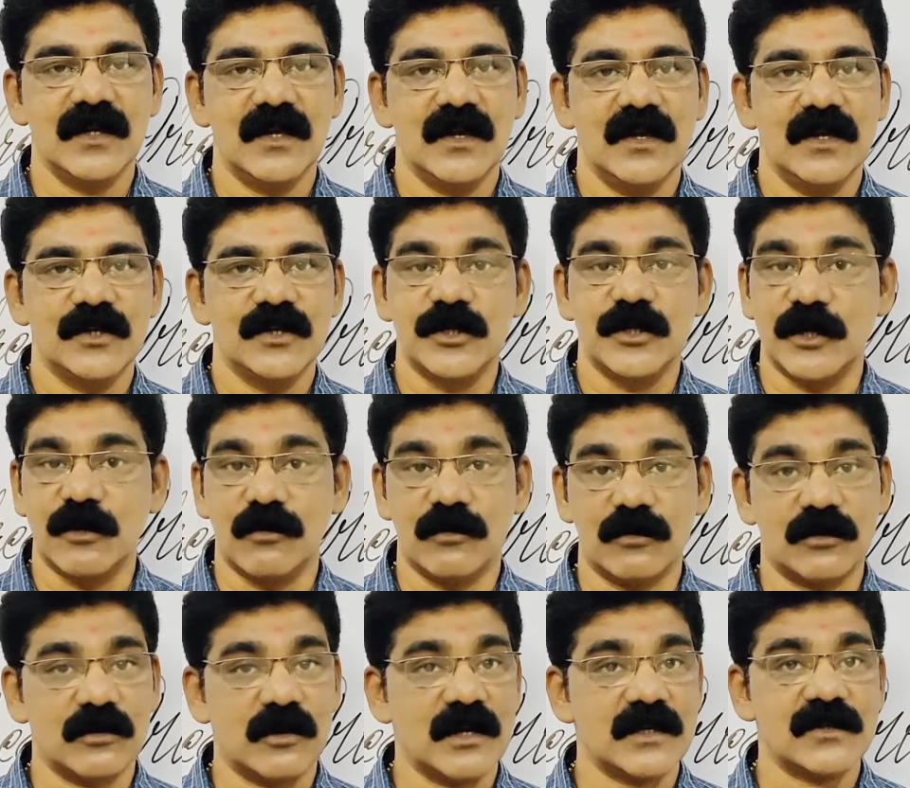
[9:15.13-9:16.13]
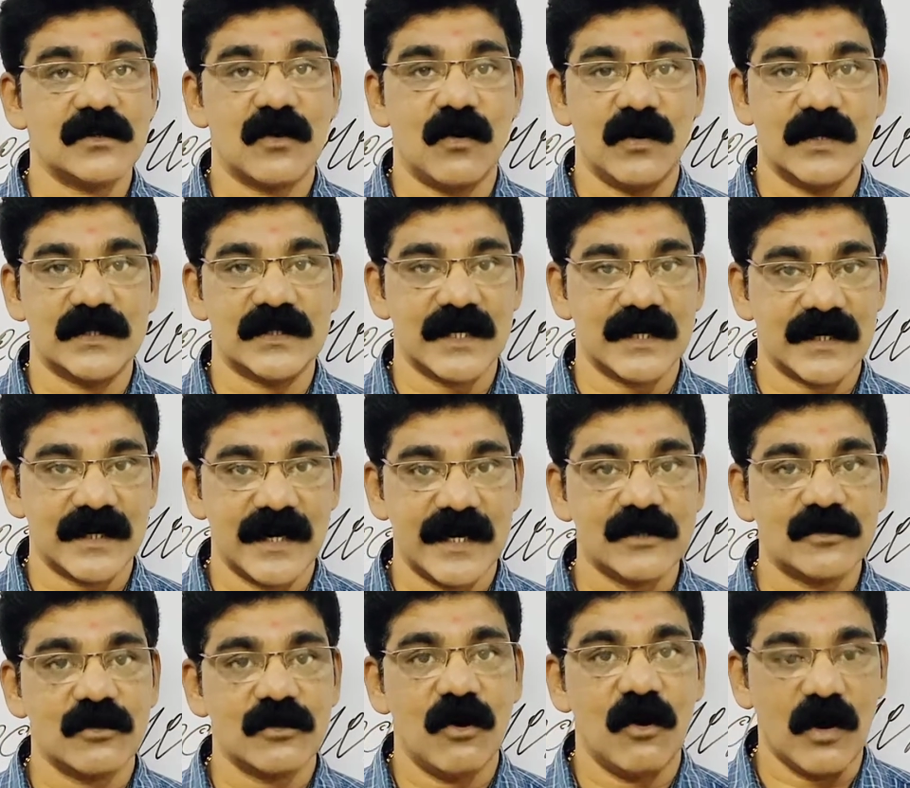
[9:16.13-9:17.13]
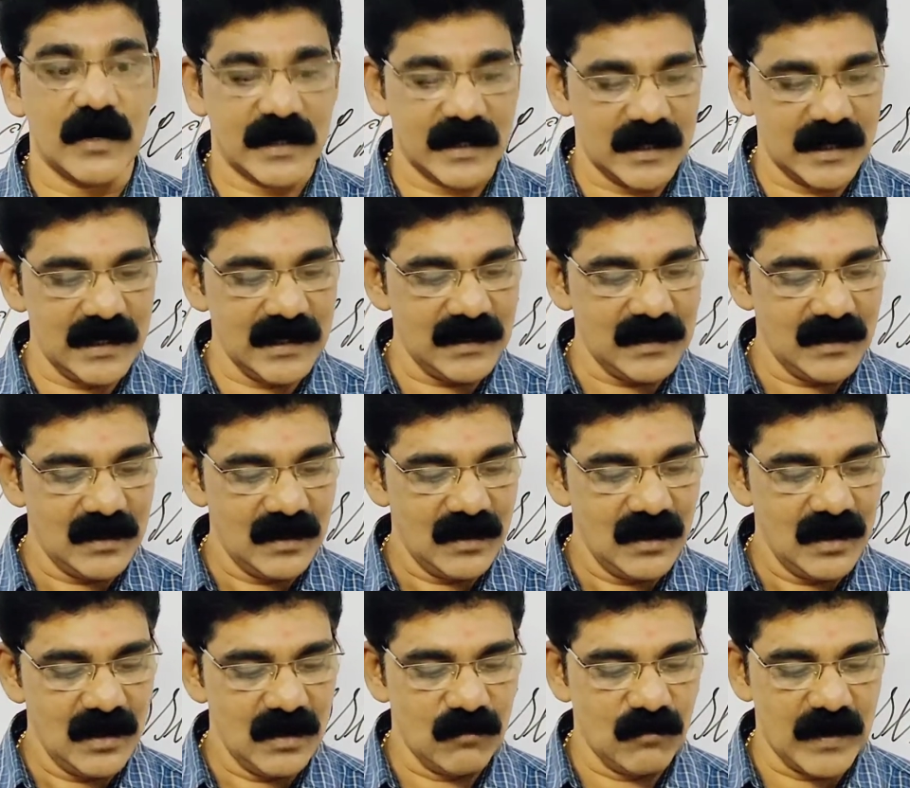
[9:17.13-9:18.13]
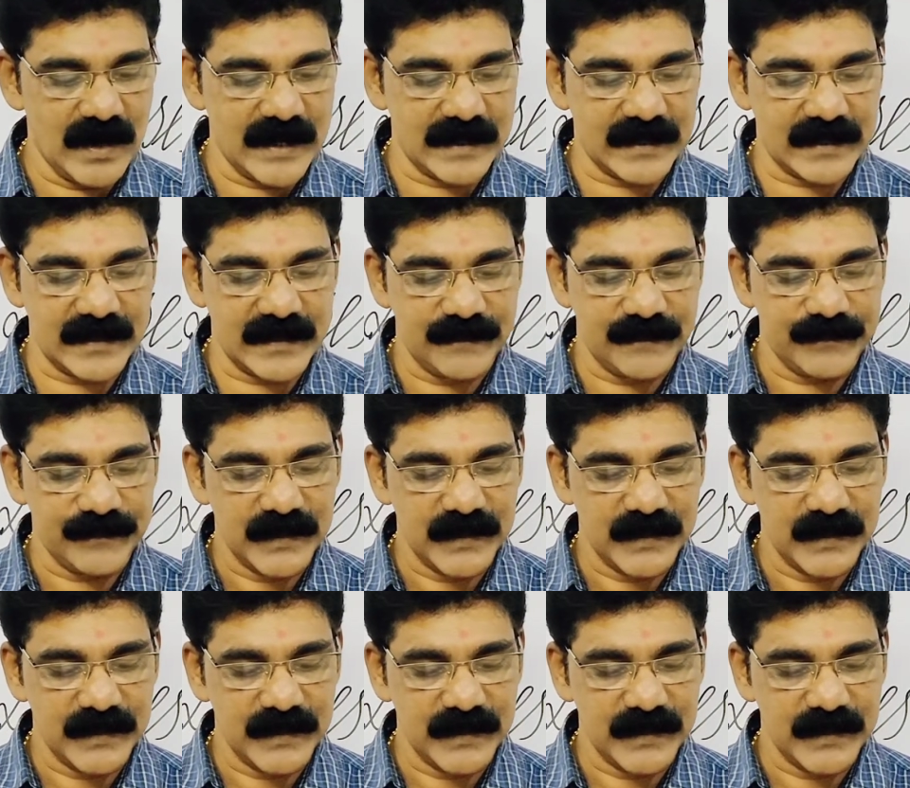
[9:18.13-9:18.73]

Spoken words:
she could not concentrate on her work.